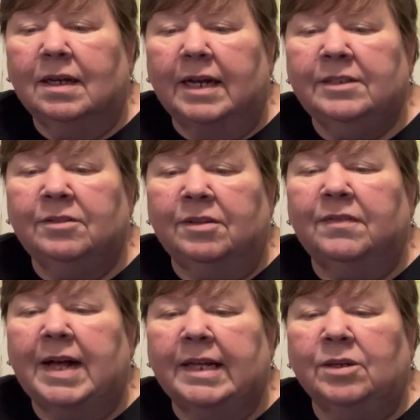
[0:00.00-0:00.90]
I knew the
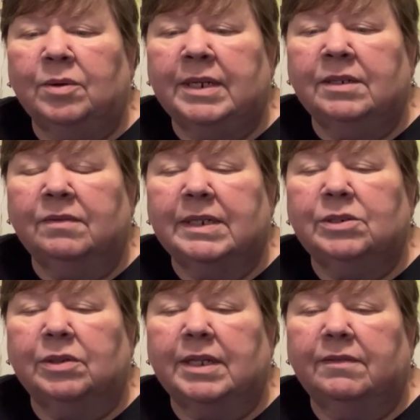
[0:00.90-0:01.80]
value
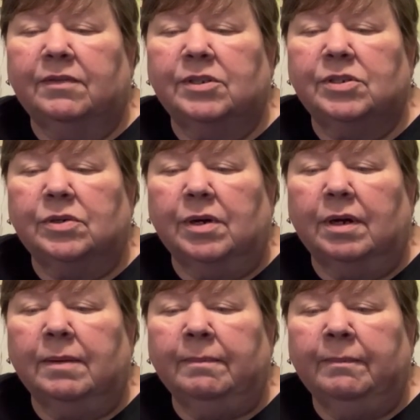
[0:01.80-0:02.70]
individually for
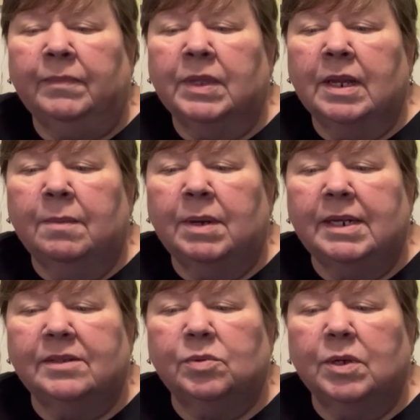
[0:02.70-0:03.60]
sure, but
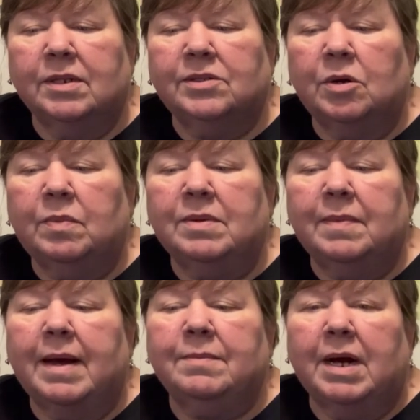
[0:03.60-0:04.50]
his words opened
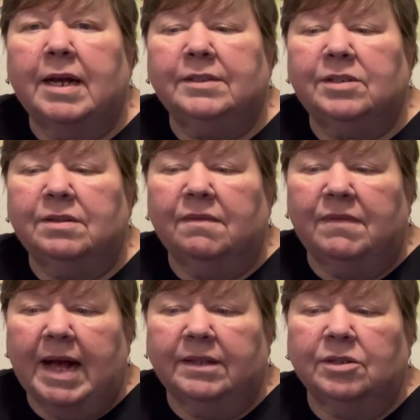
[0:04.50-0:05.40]
my mind to the
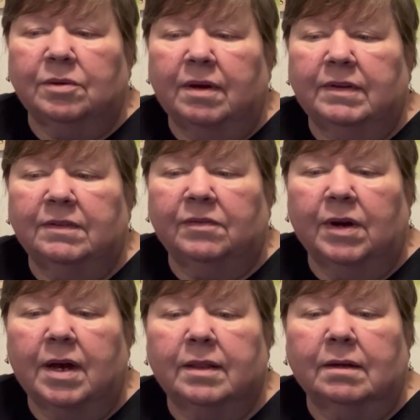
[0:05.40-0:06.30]
value of it for
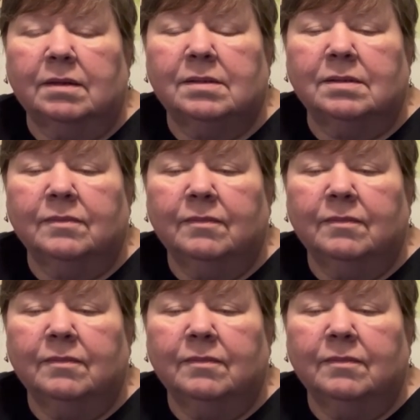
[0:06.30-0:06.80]
others.